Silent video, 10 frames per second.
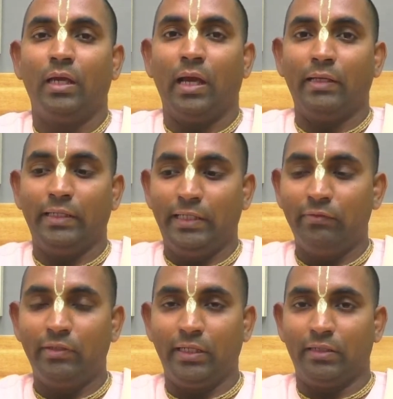And
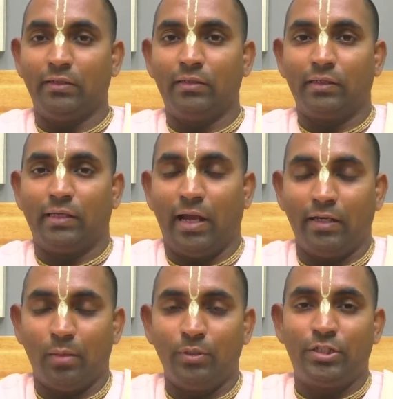evening grand
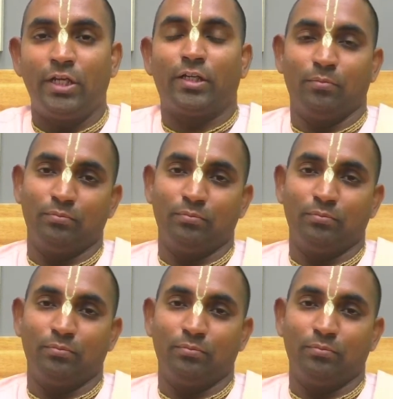Abhishekam